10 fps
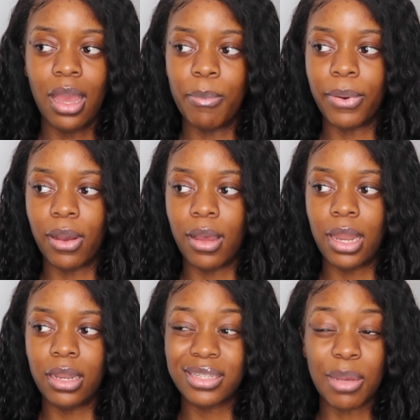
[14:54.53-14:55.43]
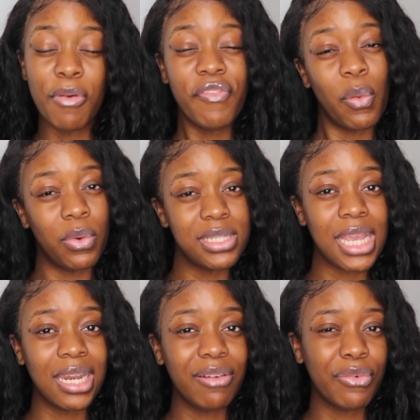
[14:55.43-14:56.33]
but some of it was
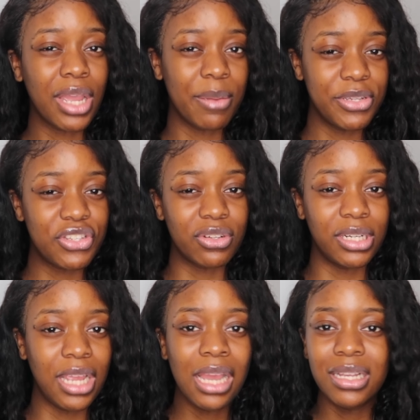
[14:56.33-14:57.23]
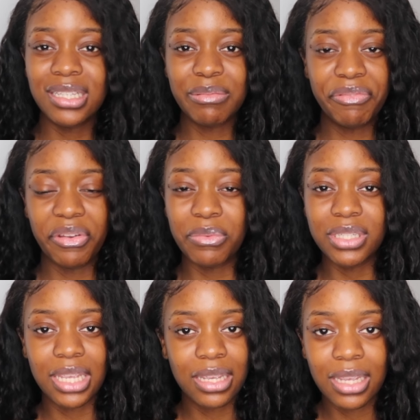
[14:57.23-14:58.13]
A-level chemistry, some of it was
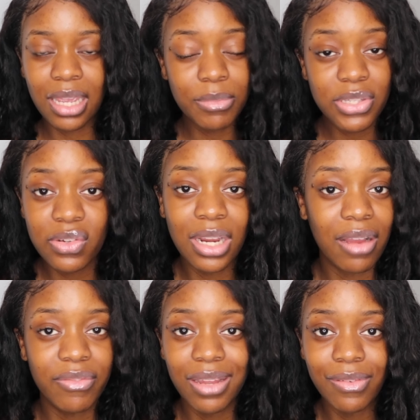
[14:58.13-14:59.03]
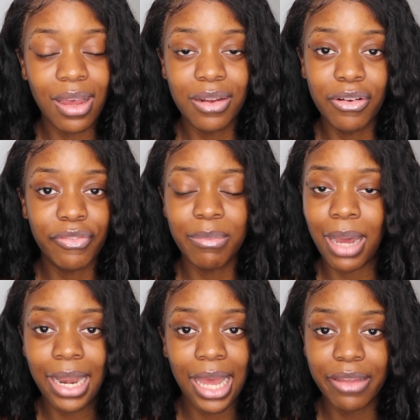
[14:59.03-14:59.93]
chemistry I've never heard of in
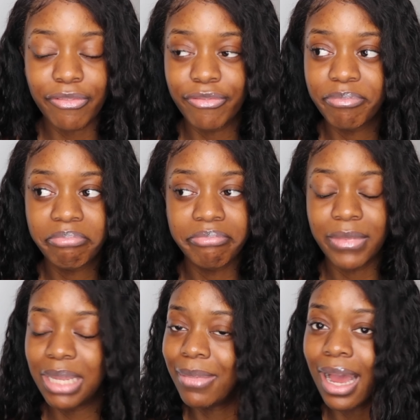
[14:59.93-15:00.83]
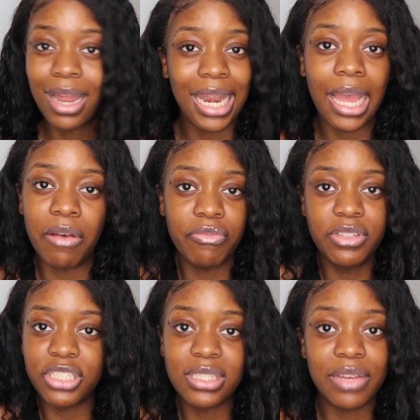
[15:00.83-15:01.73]
my life. I've
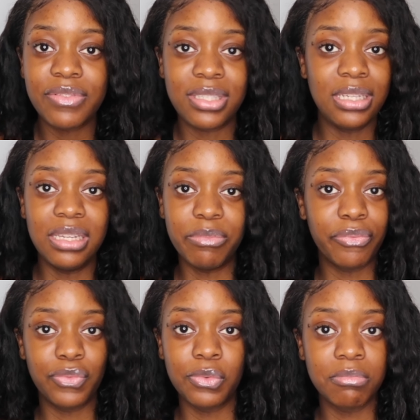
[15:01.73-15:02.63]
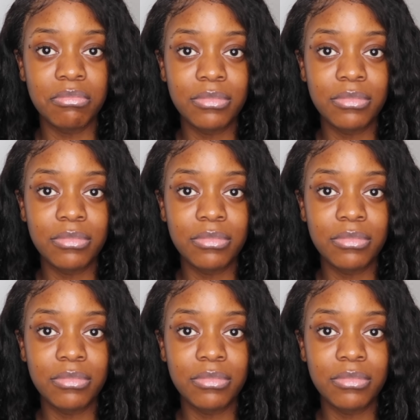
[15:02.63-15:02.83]
just never seen it before.